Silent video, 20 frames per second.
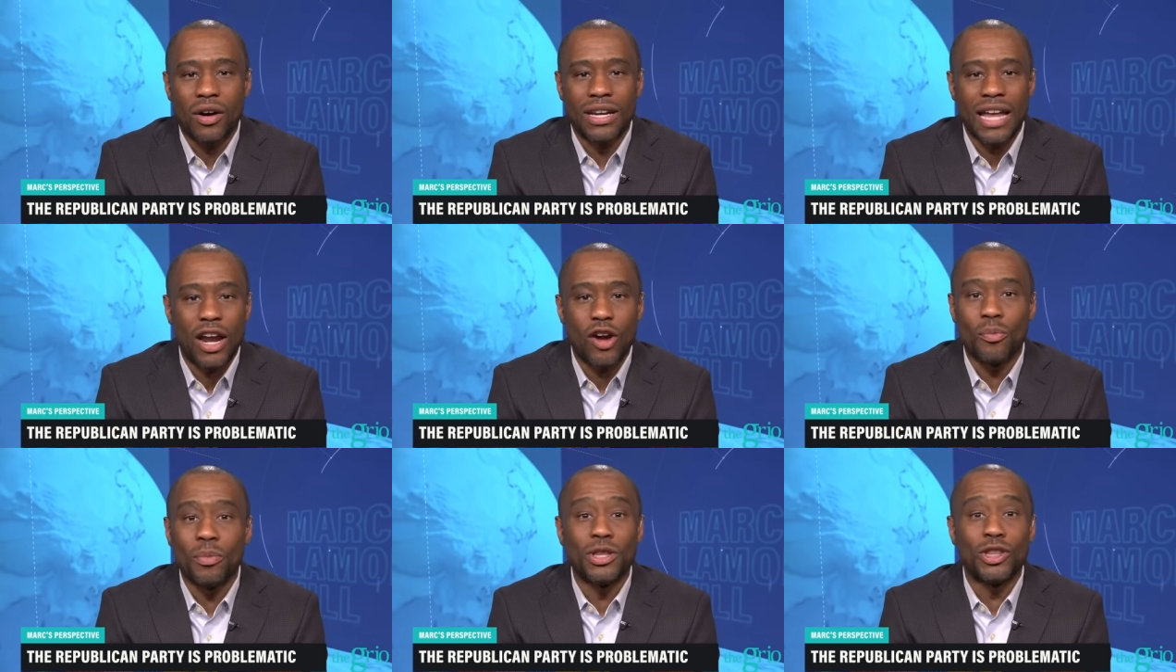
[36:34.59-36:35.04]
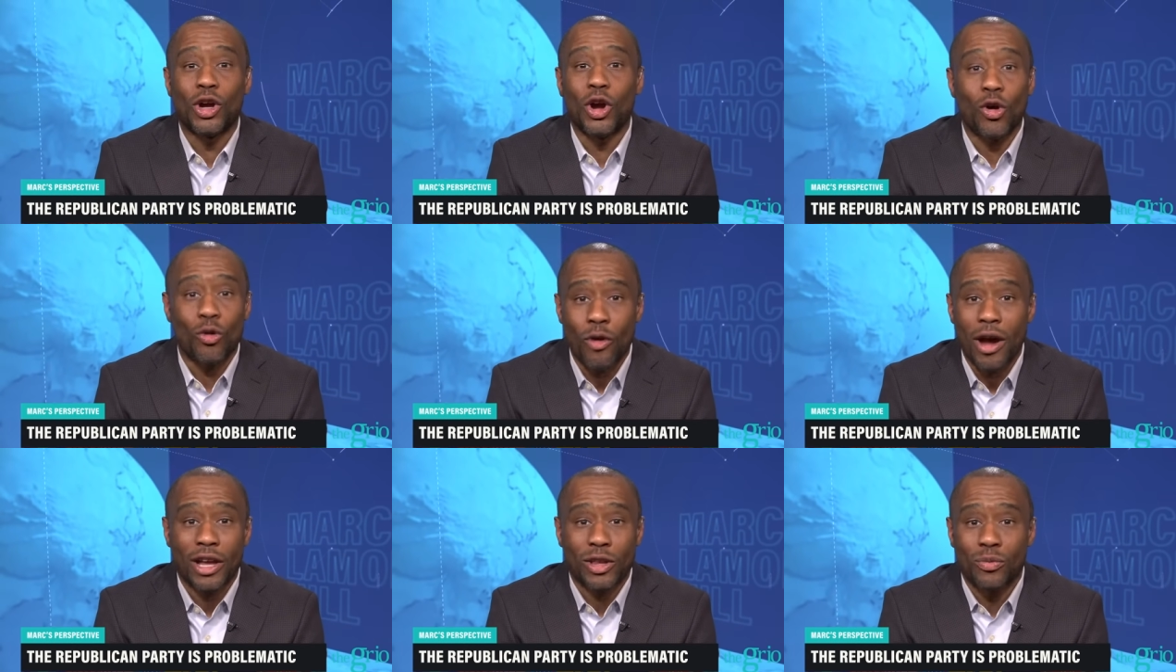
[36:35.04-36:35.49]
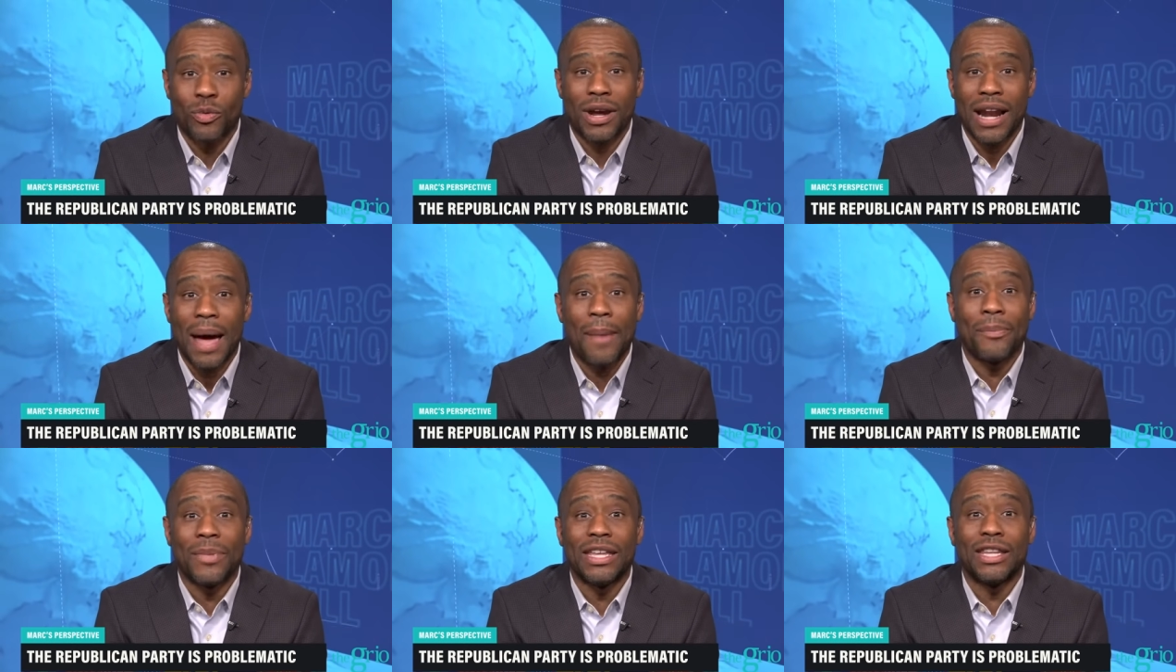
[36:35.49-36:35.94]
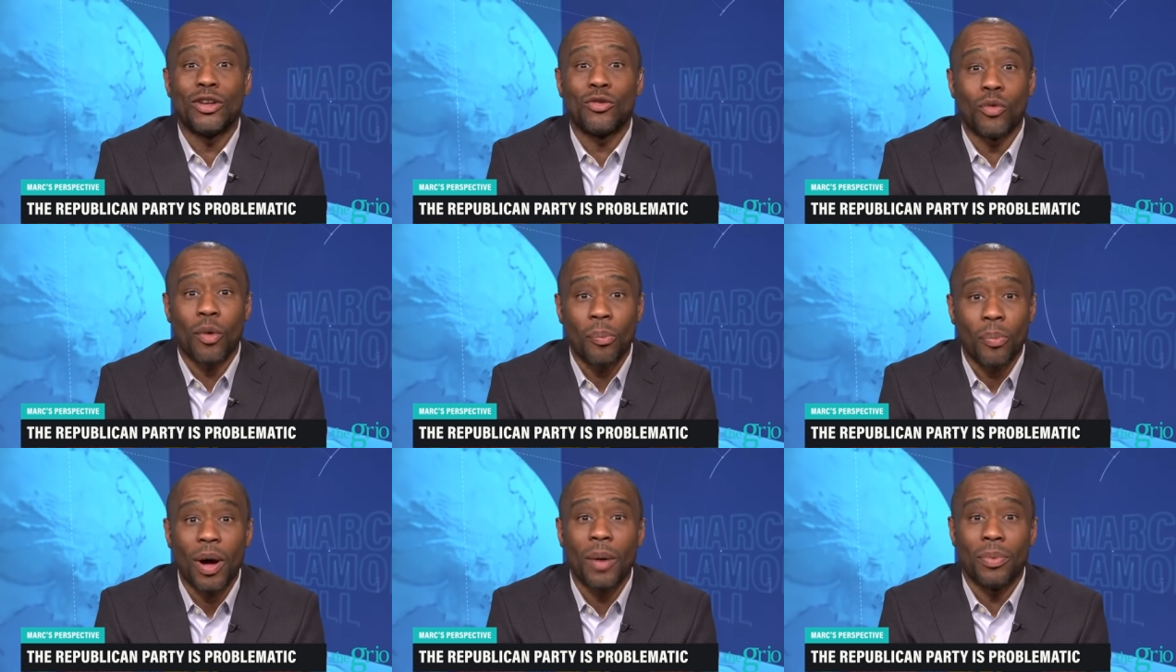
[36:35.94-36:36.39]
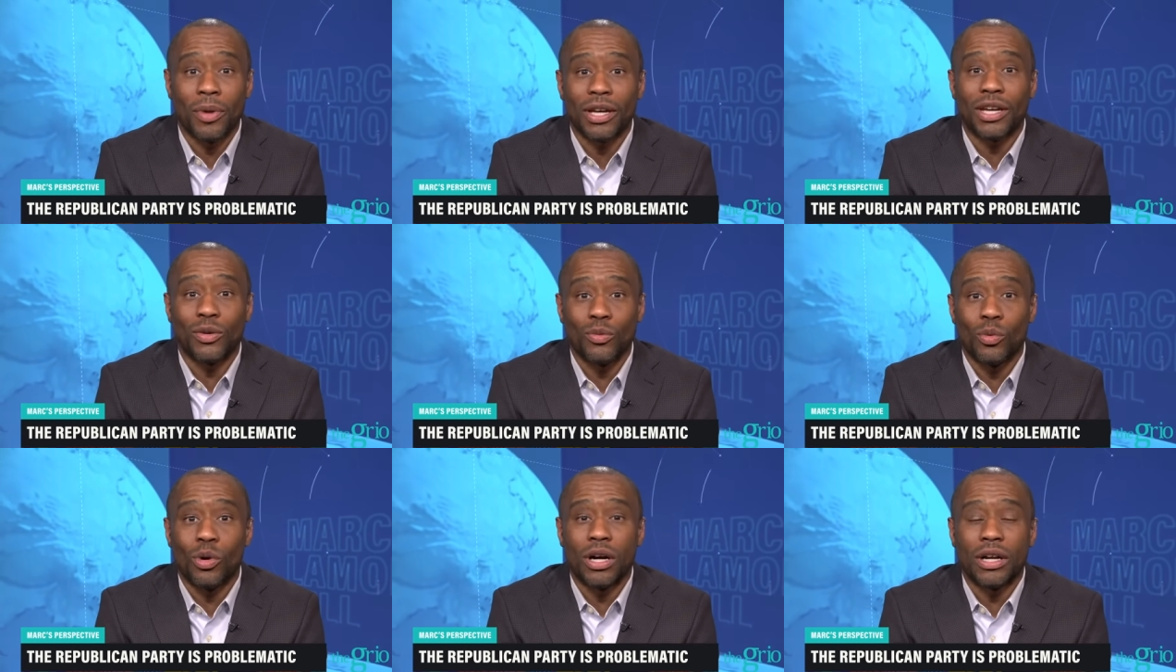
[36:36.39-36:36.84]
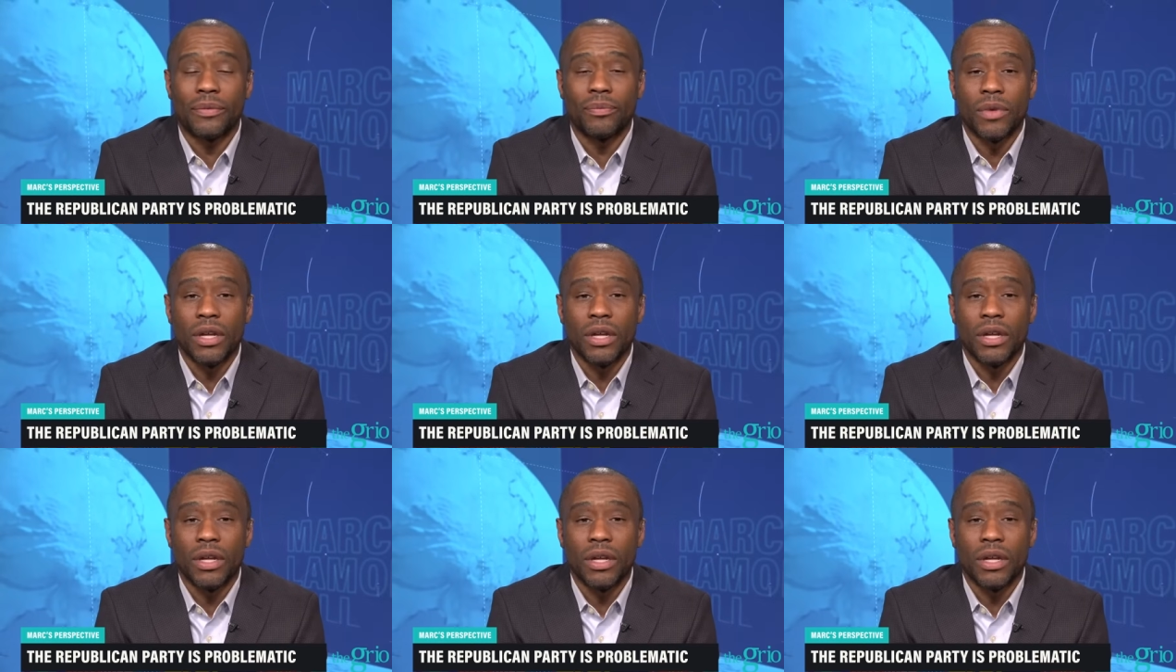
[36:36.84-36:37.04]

And I don't mean the correct one, I mean the Republican one.